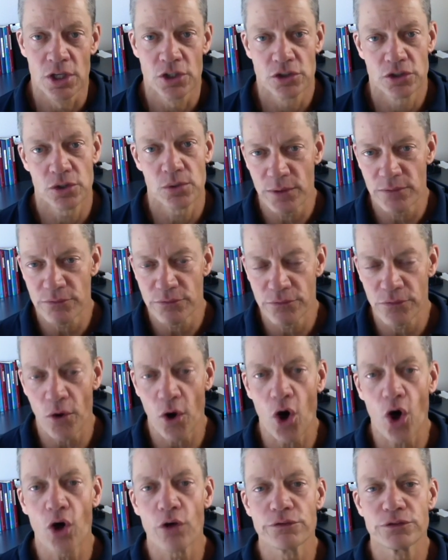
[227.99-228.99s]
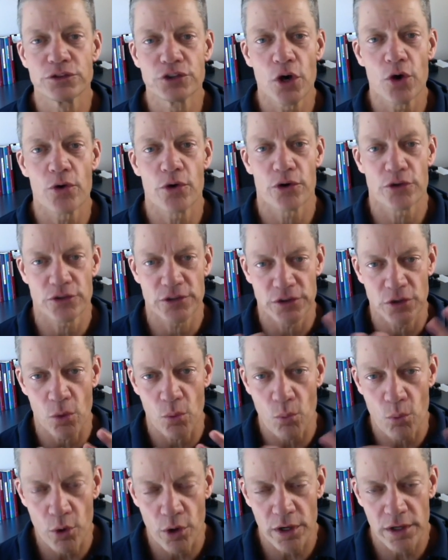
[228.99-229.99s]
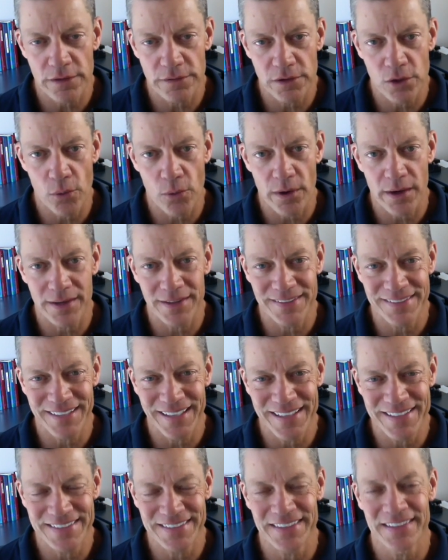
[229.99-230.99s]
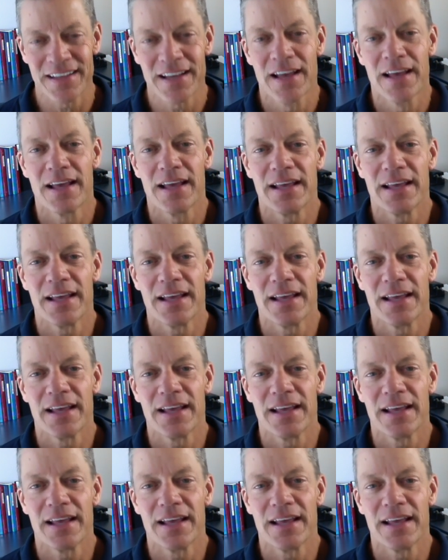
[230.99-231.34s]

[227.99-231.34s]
to involve donors in the work of the organization,